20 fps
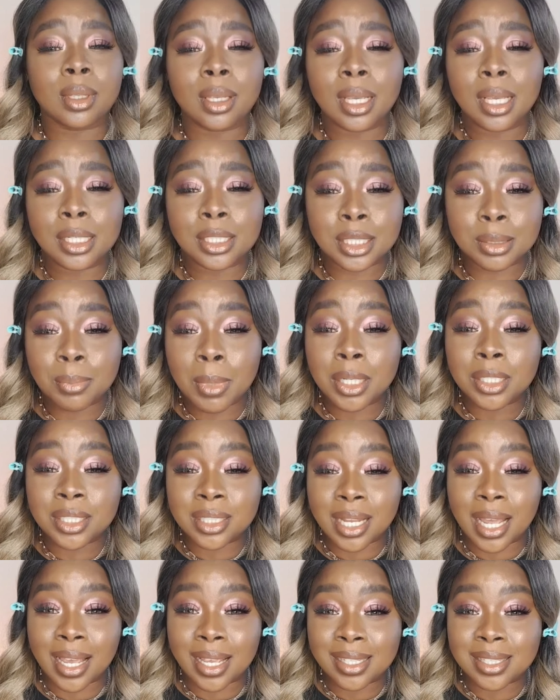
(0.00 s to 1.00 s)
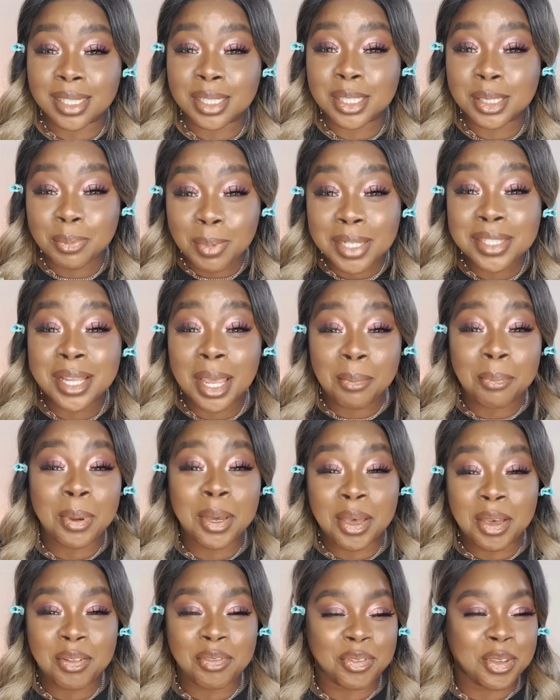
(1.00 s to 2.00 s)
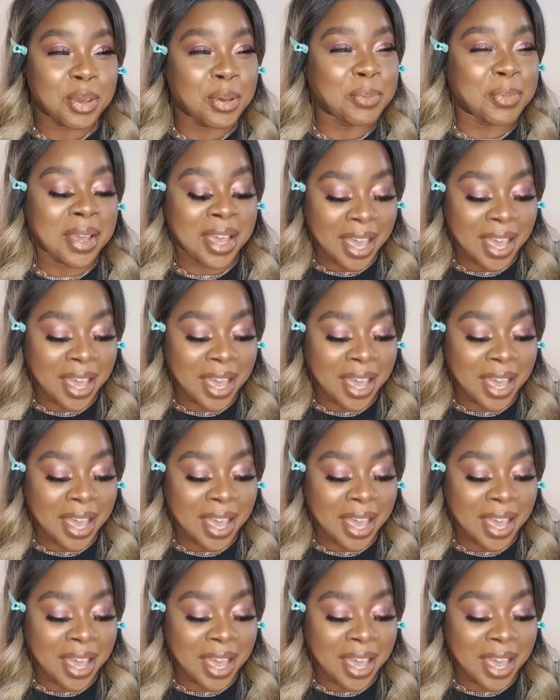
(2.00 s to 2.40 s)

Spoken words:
It smells nice. It smells like perfume.